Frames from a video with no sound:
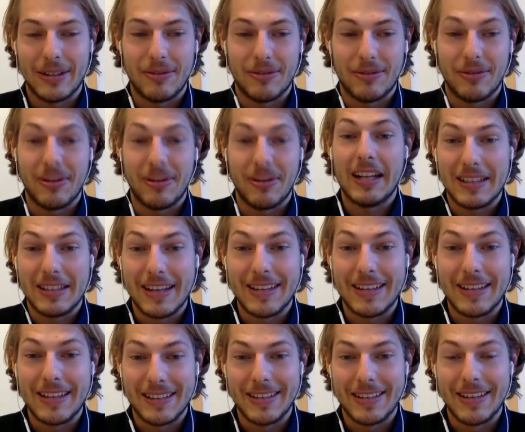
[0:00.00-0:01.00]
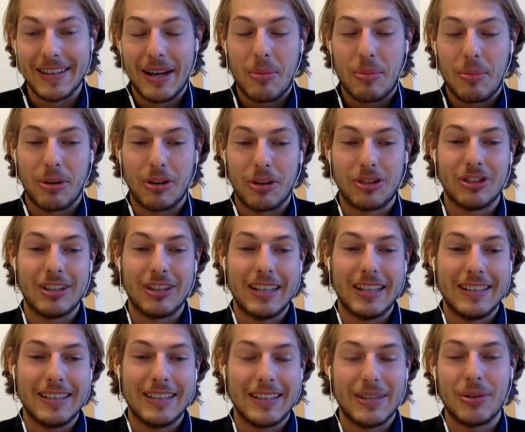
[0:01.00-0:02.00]
validated
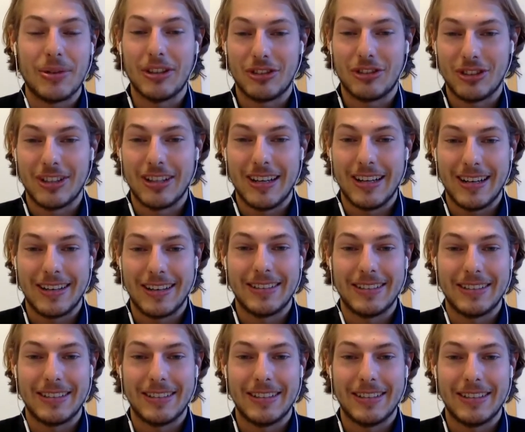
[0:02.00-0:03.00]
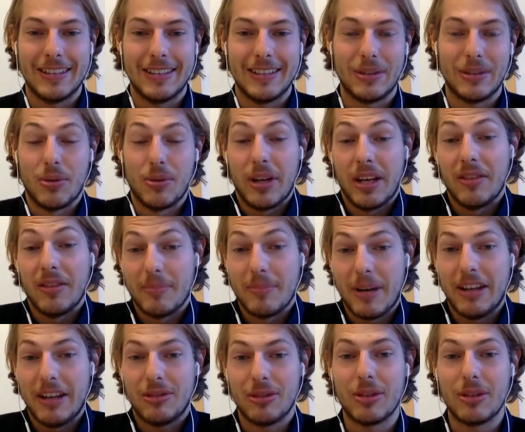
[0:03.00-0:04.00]
personality questionnaire, or a way of
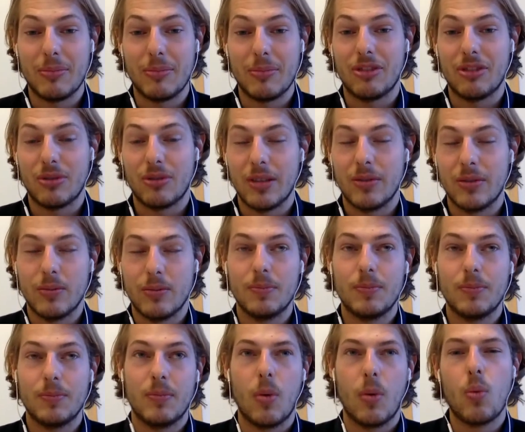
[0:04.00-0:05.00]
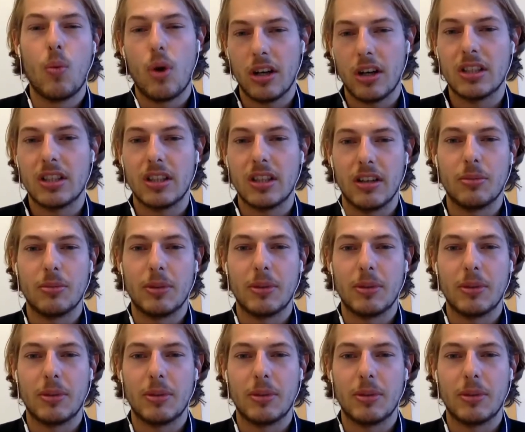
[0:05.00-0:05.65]
measuring work styles.